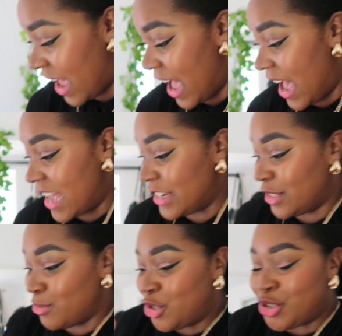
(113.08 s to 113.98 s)
and
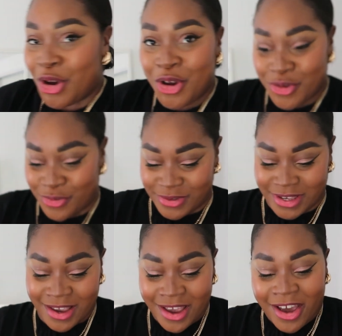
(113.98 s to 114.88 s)
some
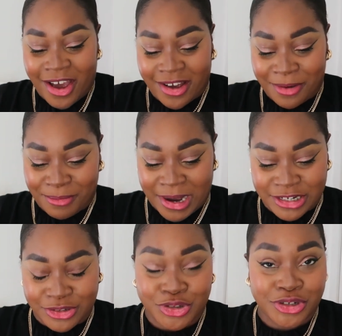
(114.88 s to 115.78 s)
shoes.
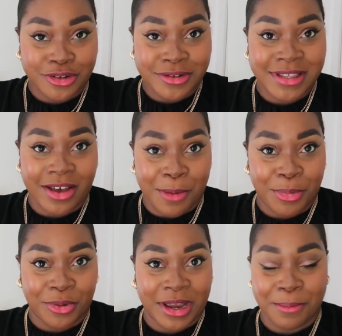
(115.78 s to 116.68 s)
My shoes that I
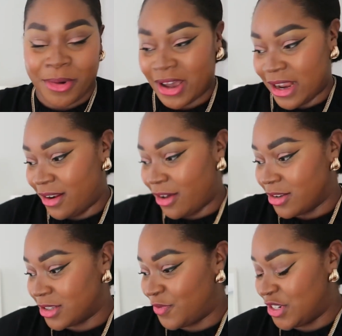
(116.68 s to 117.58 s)
bought in my
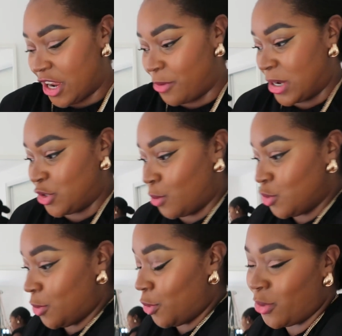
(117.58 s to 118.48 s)
last video, my
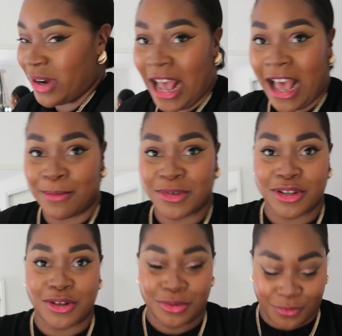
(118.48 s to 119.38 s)
Topshop, were an
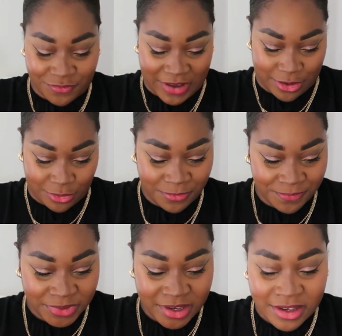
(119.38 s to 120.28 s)
absolute fail.
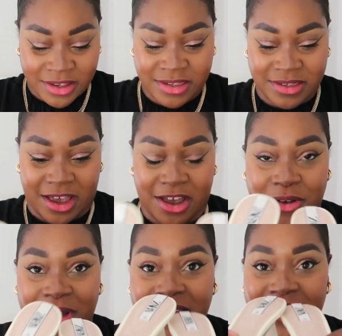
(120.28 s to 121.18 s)

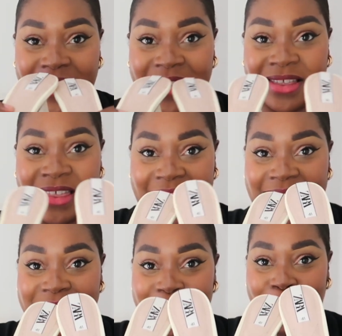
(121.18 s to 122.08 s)
So
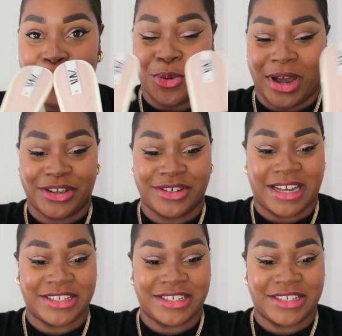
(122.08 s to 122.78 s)
these look quite good